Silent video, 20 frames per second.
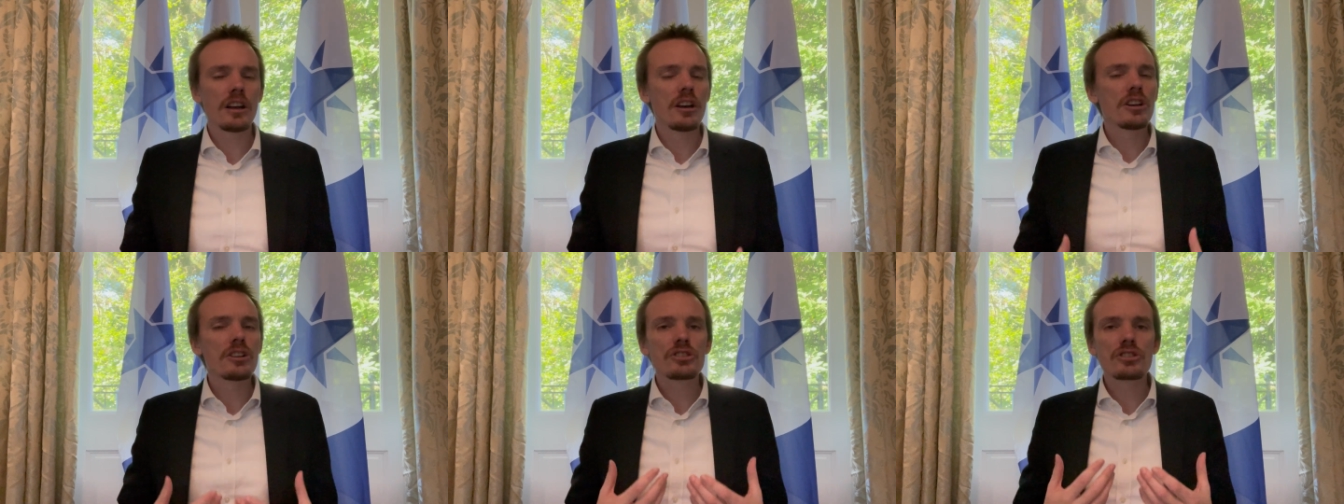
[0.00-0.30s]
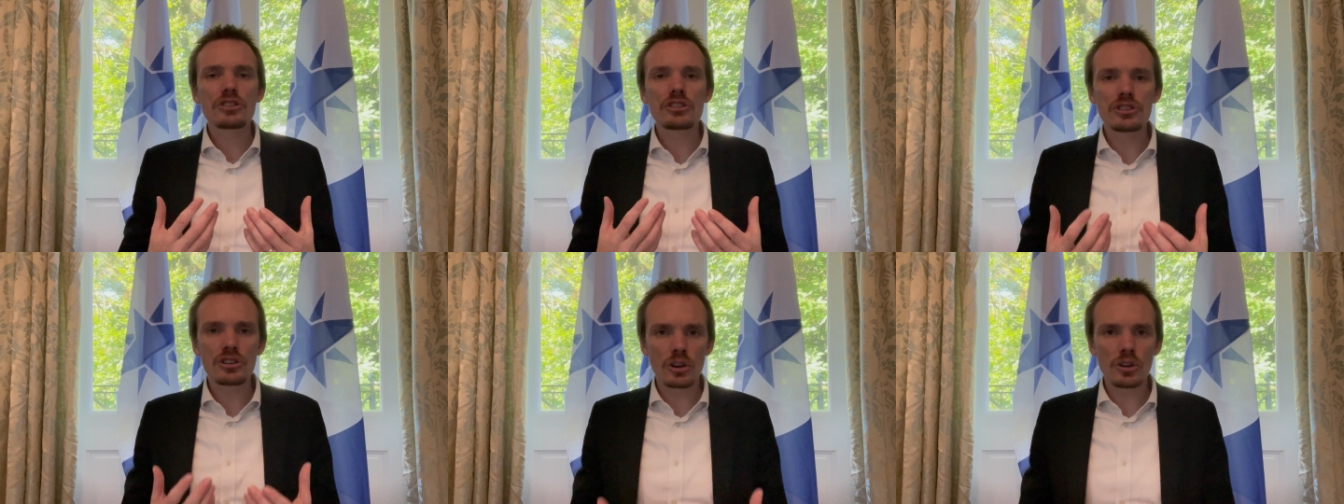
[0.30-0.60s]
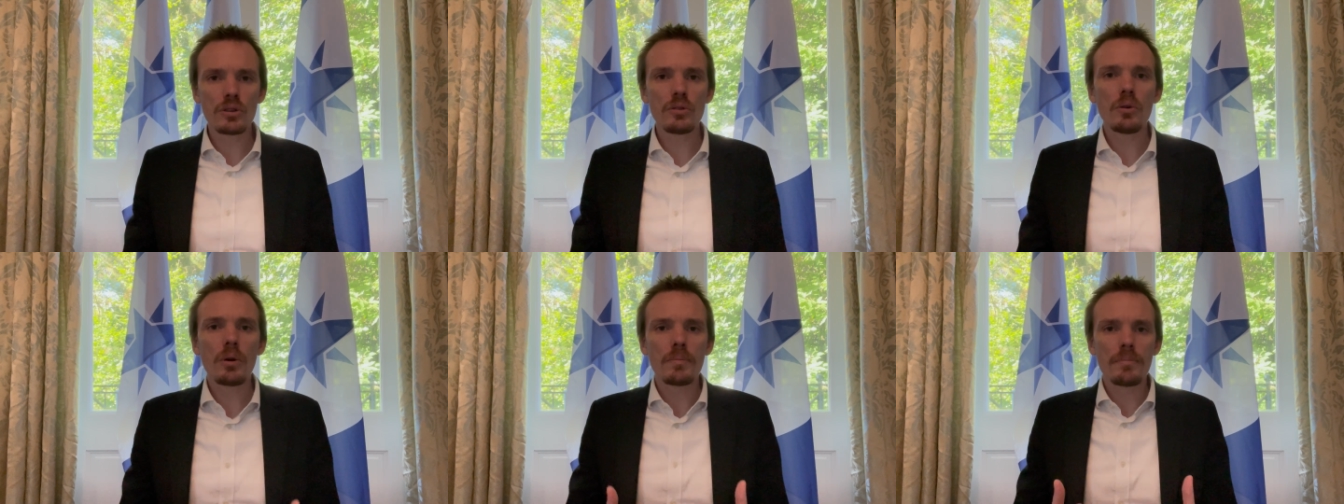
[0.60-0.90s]

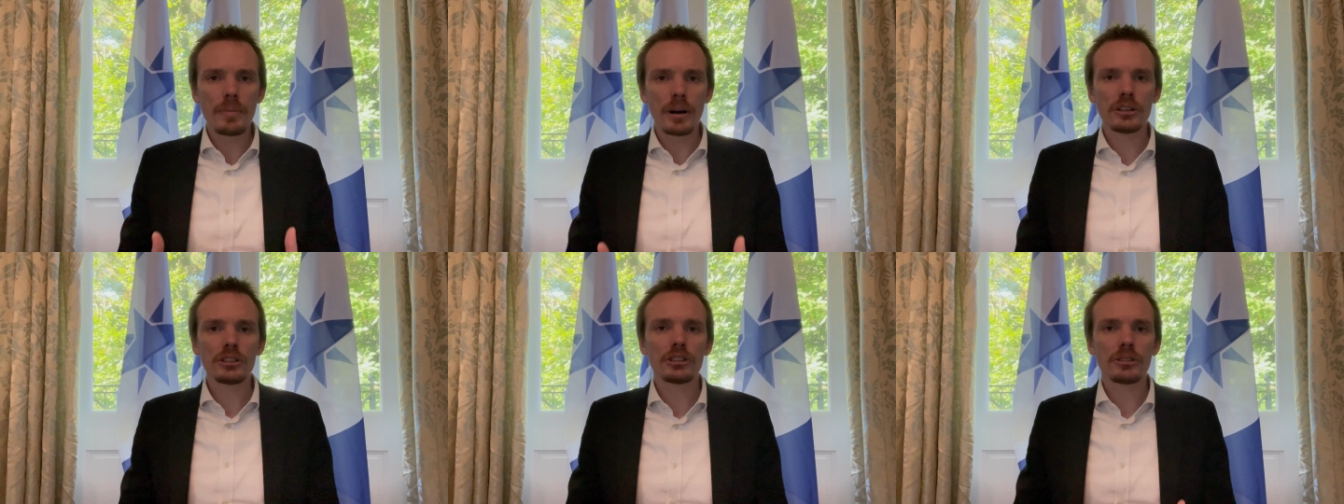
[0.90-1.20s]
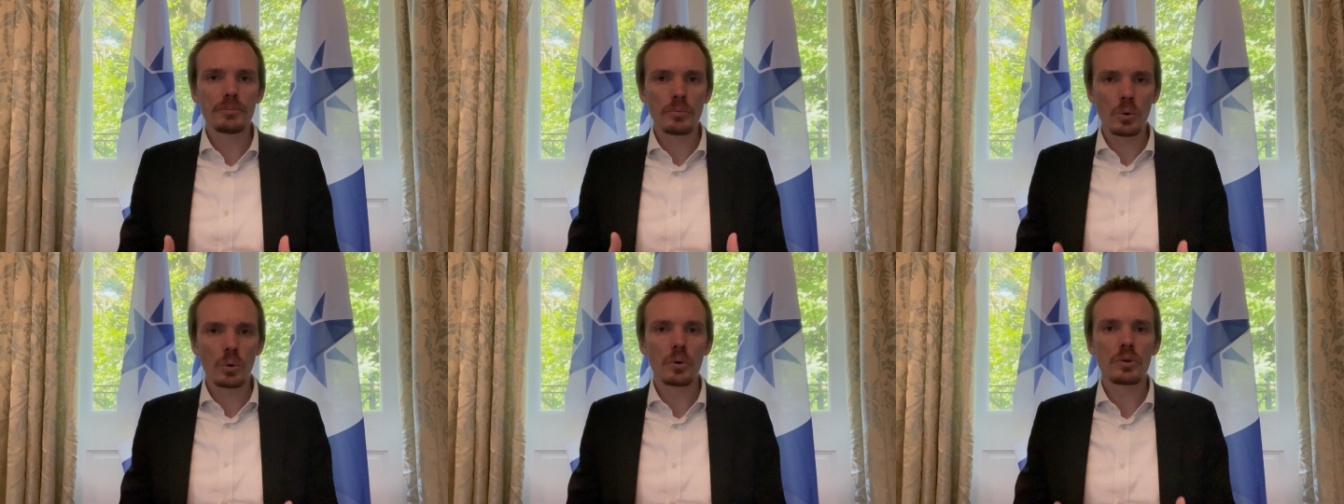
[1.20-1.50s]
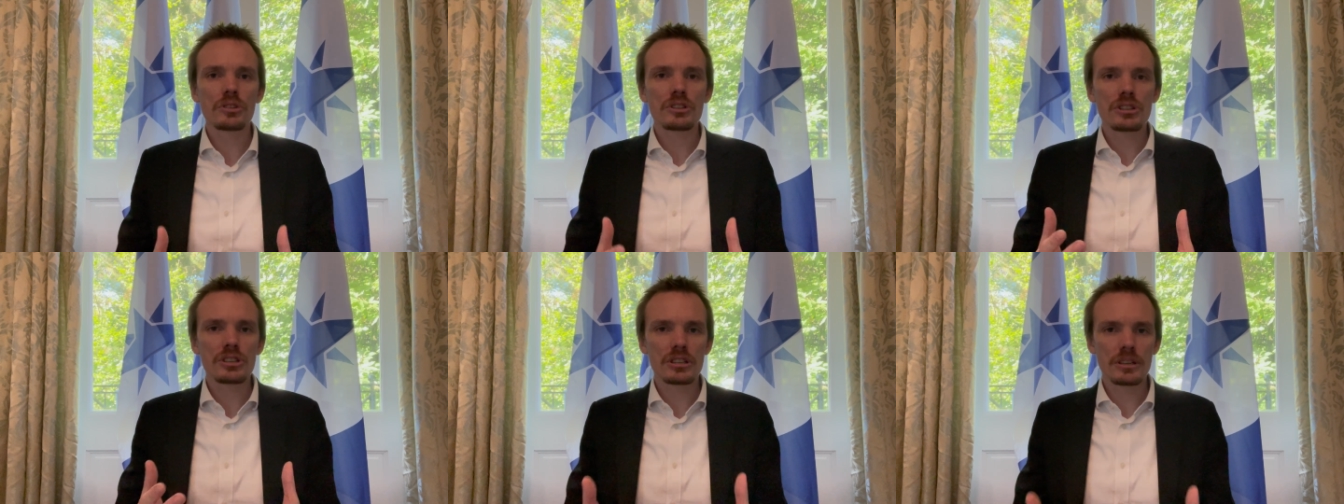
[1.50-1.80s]
so much more
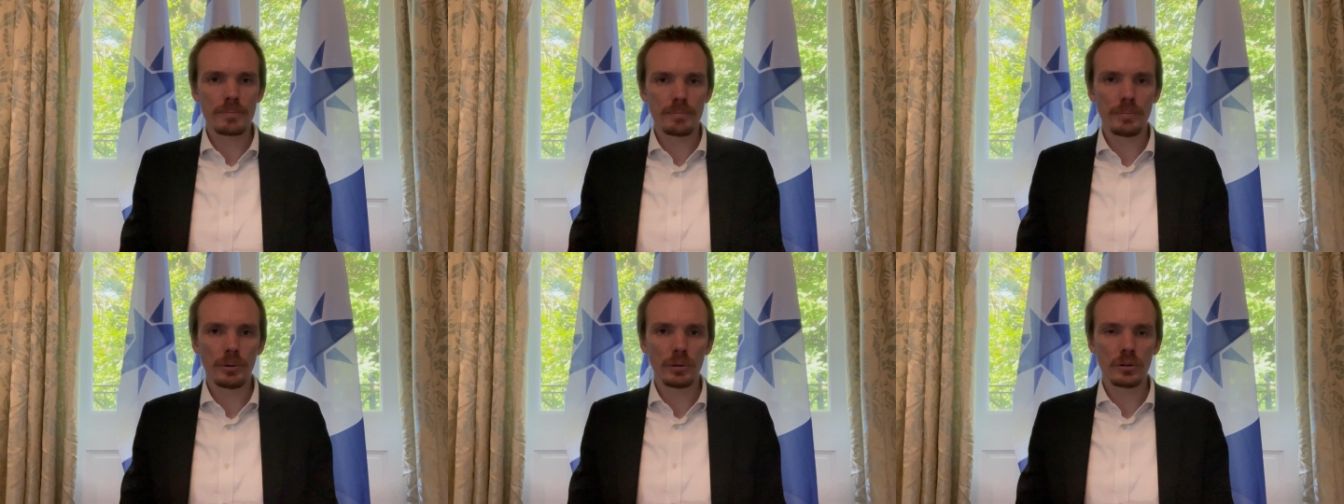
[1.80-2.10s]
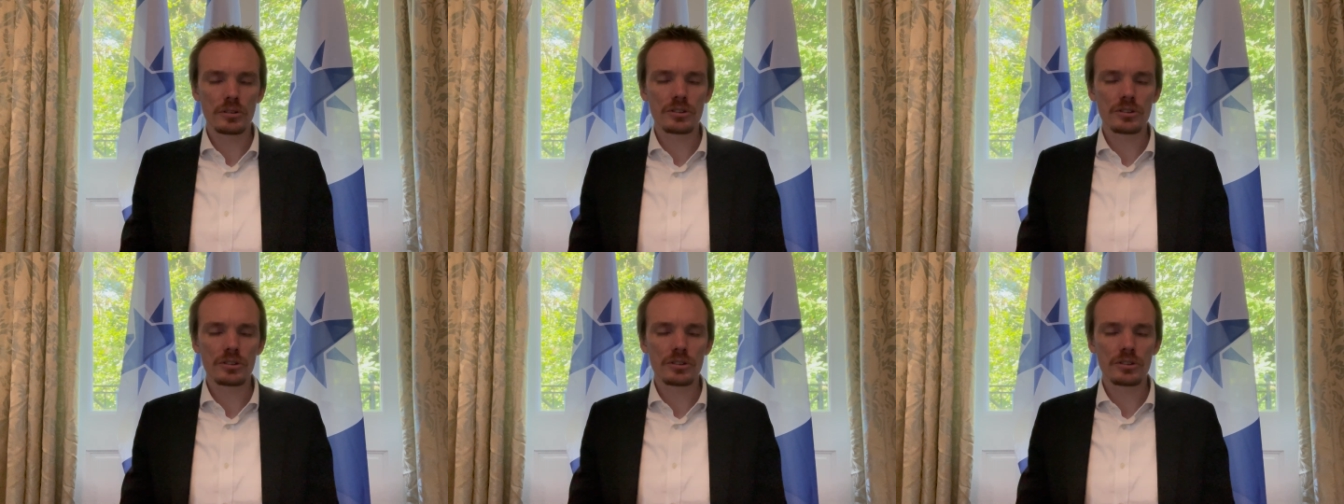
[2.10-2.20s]
simple,